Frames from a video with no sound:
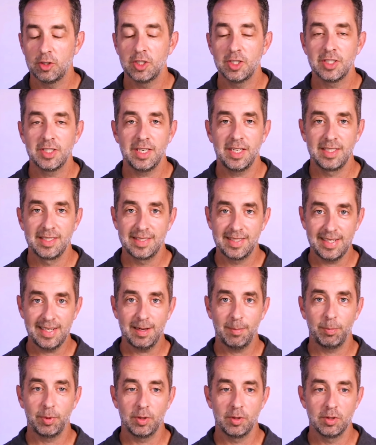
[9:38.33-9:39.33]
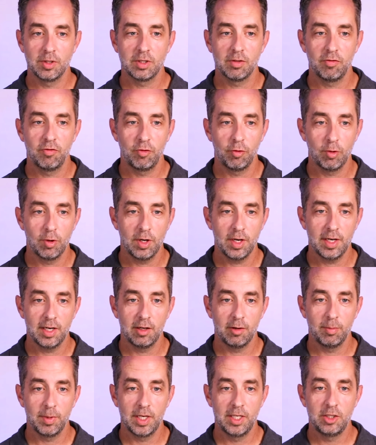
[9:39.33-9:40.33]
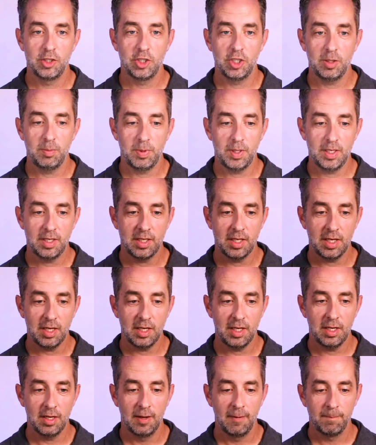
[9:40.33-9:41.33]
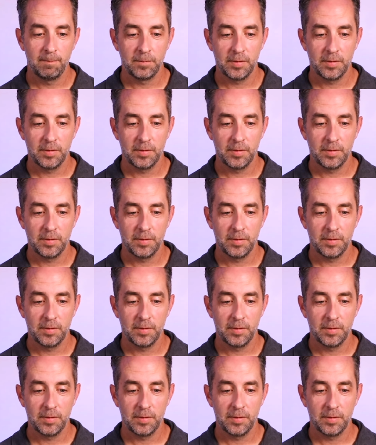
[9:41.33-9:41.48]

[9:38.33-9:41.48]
just examples for now my GPT,